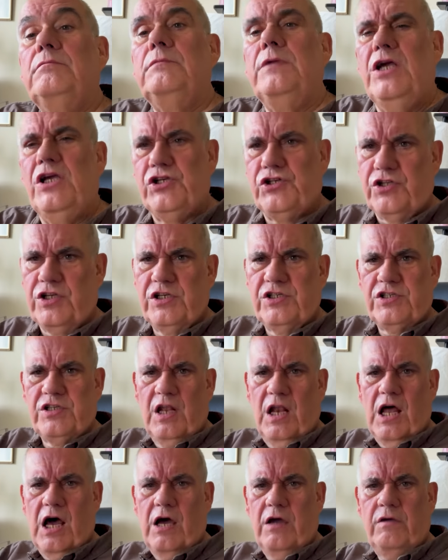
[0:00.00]
Is This the
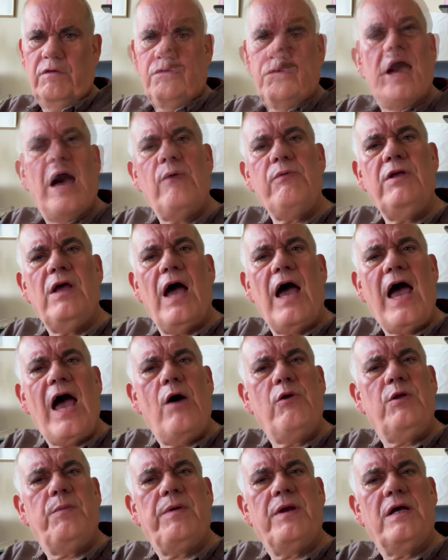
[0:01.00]
Life? How do you,
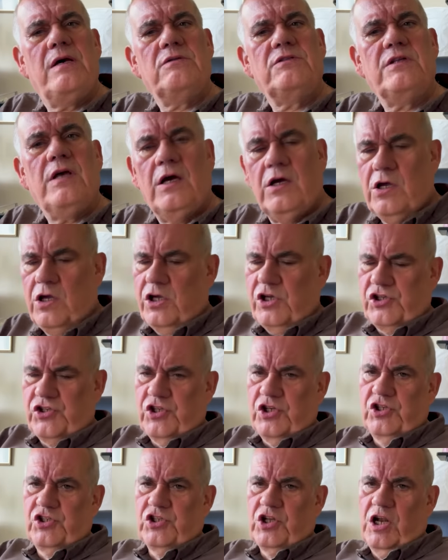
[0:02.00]
how do you pronounce that? Is
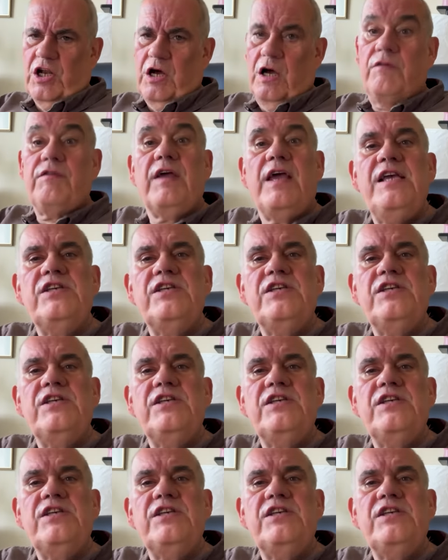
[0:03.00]
This the Life?